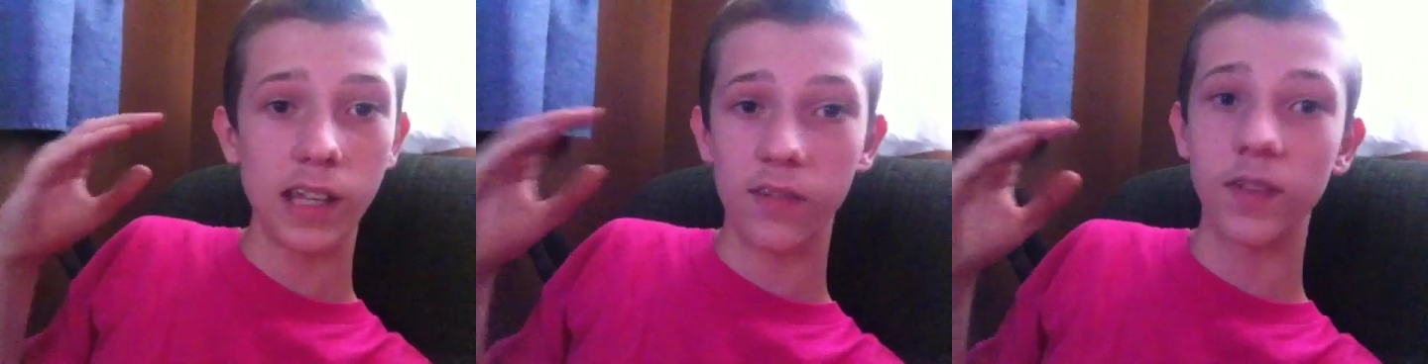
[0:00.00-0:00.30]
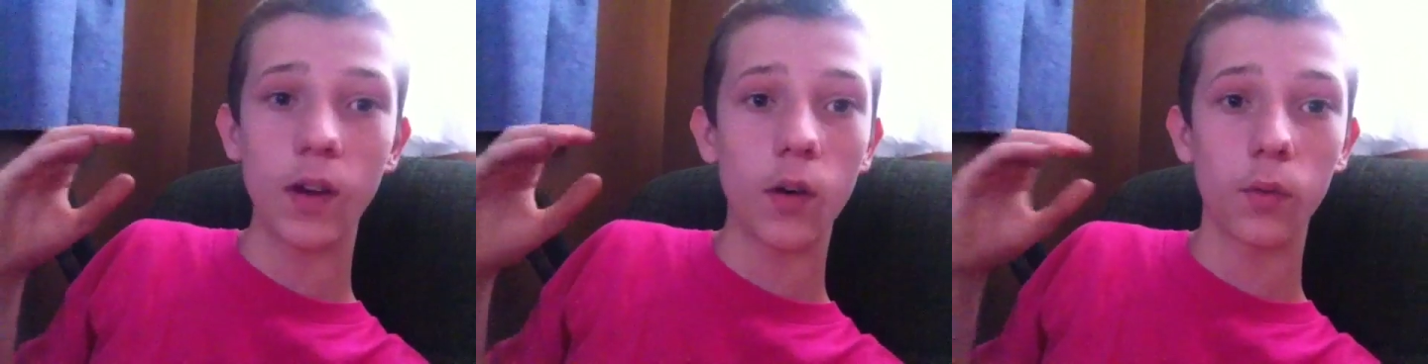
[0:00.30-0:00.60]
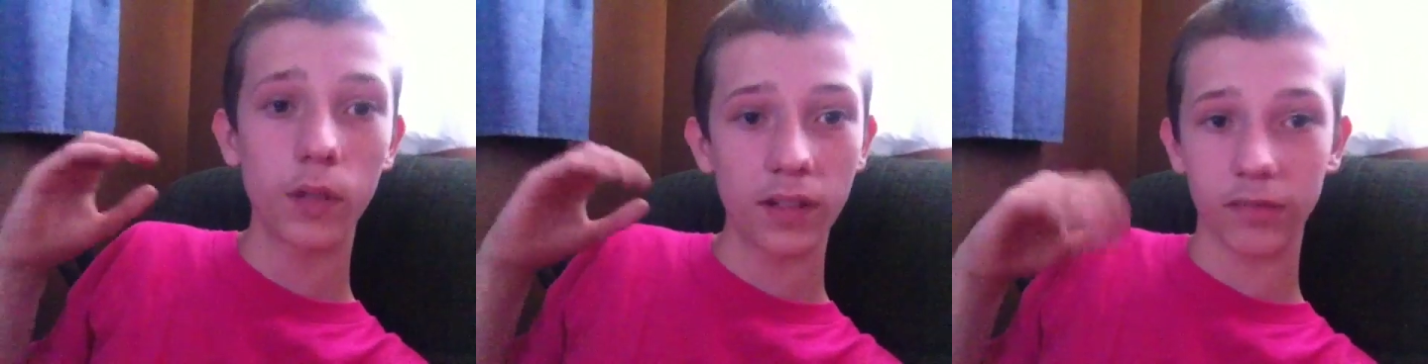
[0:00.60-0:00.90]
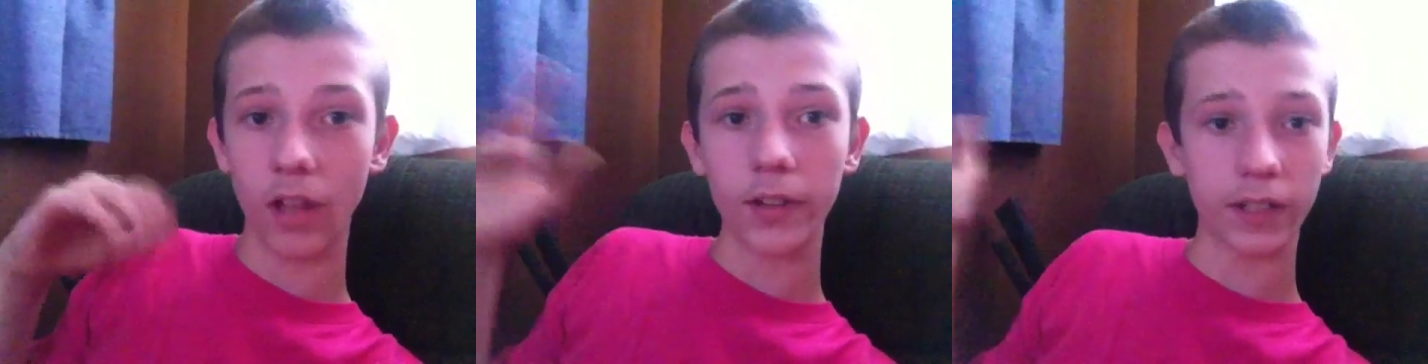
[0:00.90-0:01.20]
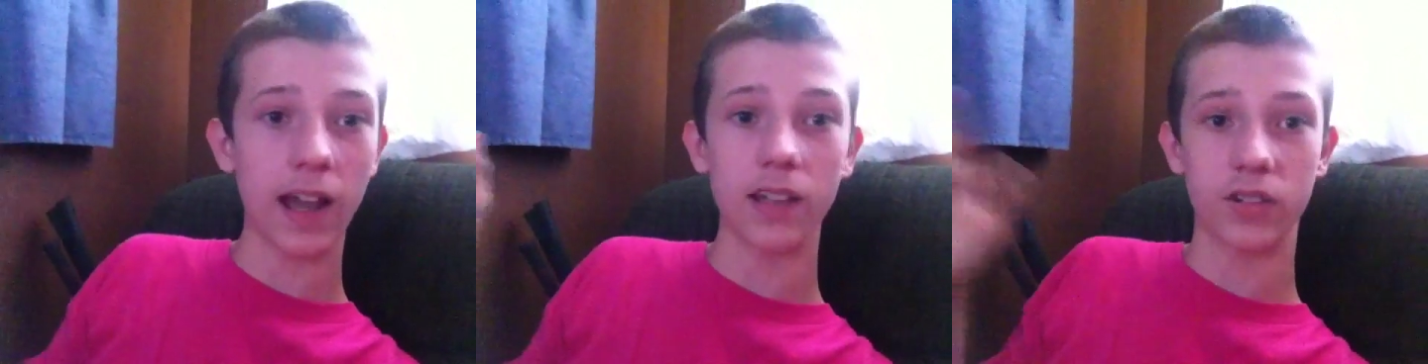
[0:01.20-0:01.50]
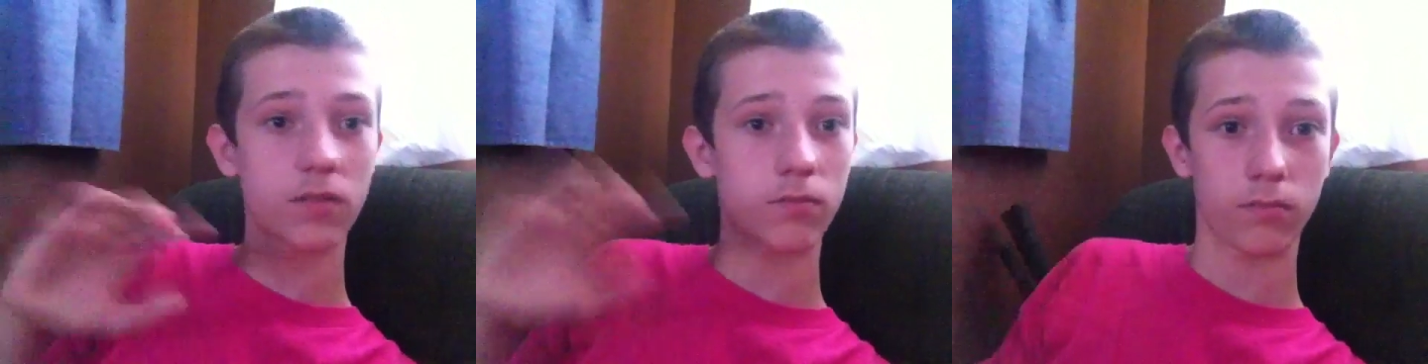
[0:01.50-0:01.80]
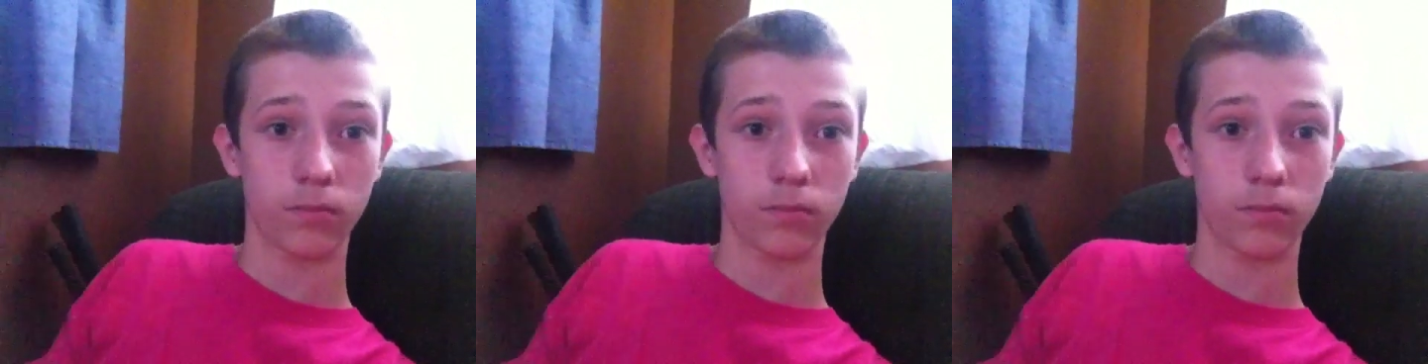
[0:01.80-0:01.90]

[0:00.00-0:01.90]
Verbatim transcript: Even though if the other guy's